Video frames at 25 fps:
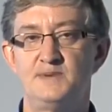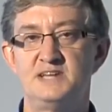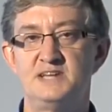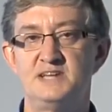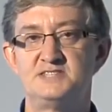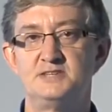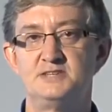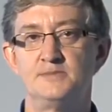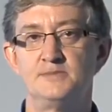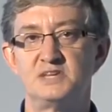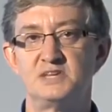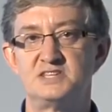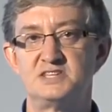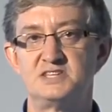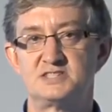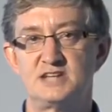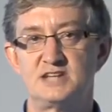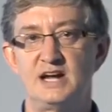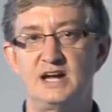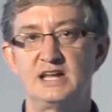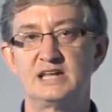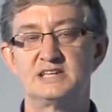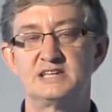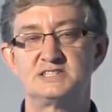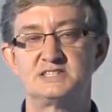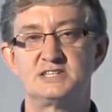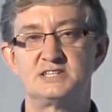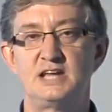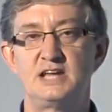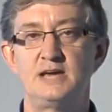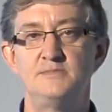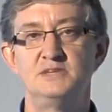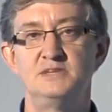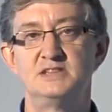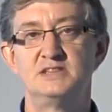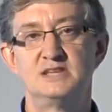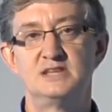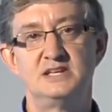by simply signing a
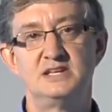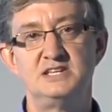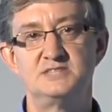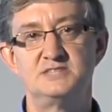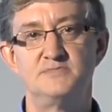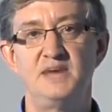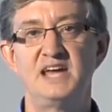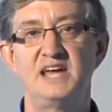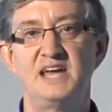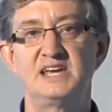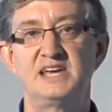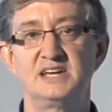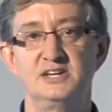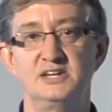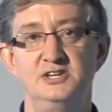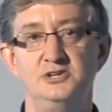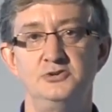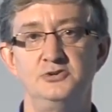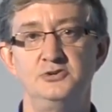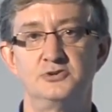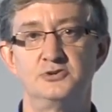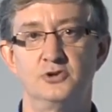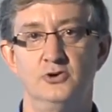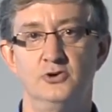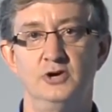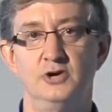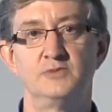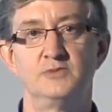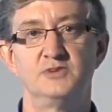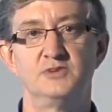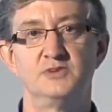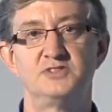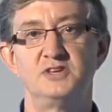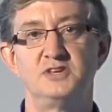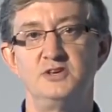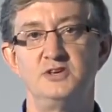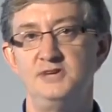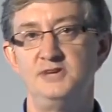statement that he's making a new coin
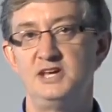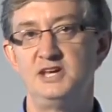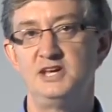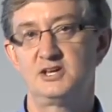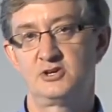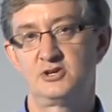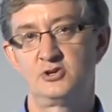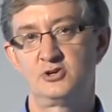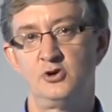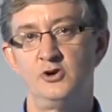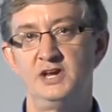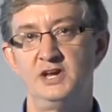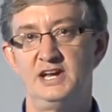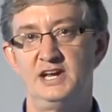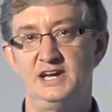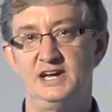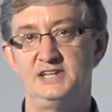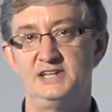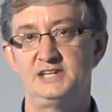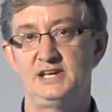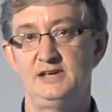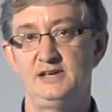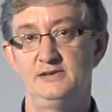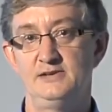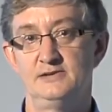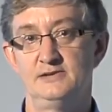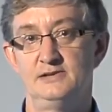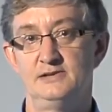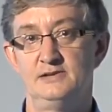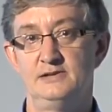with a unique coin ID.